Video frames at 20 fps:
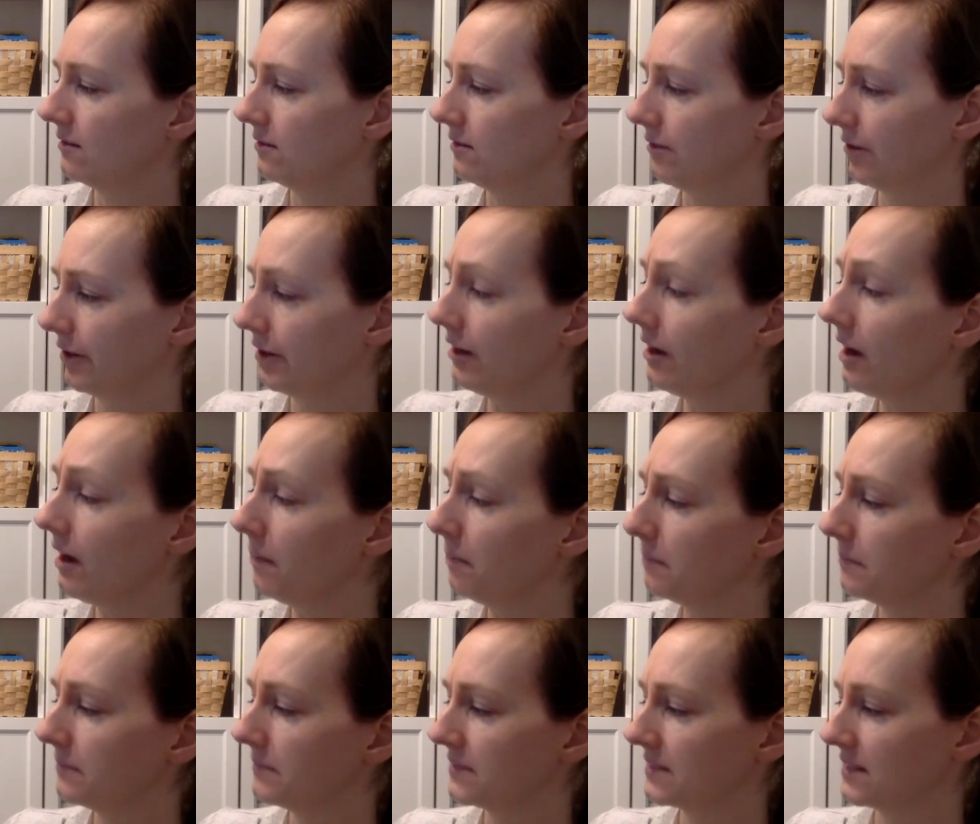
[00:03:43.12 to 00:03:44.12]
Look it up,
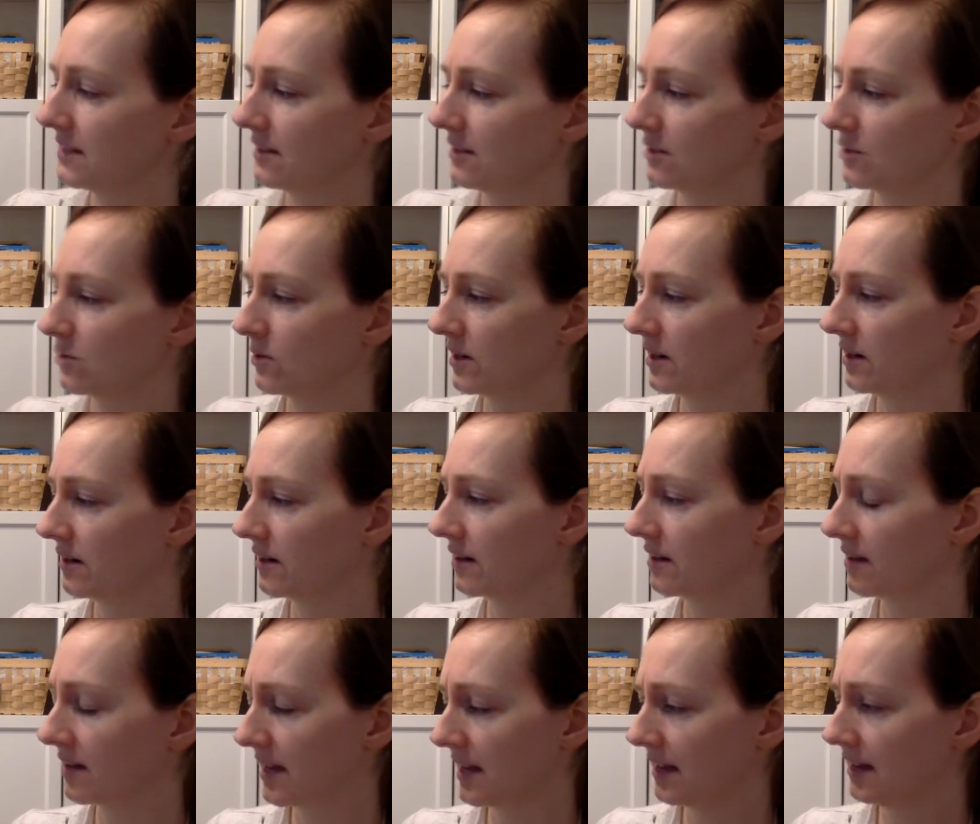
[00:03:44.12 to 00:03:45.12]
said the twerp
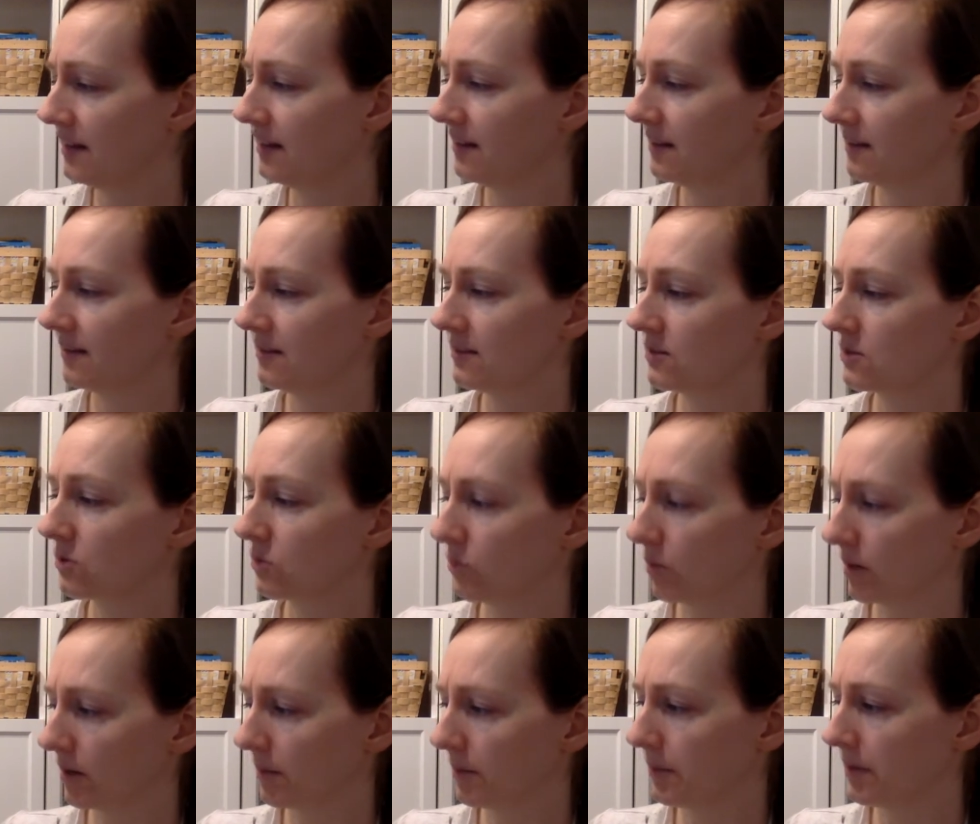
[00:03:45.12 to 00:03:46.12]
kid.
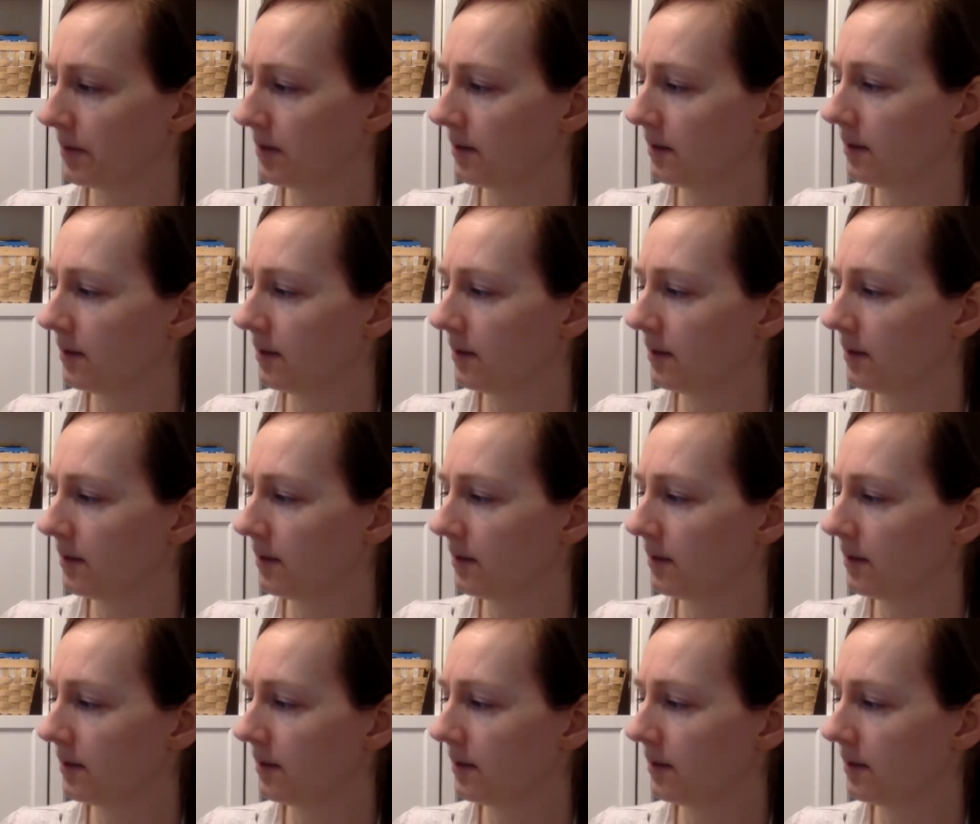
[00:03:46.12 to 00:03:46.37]
Twerp.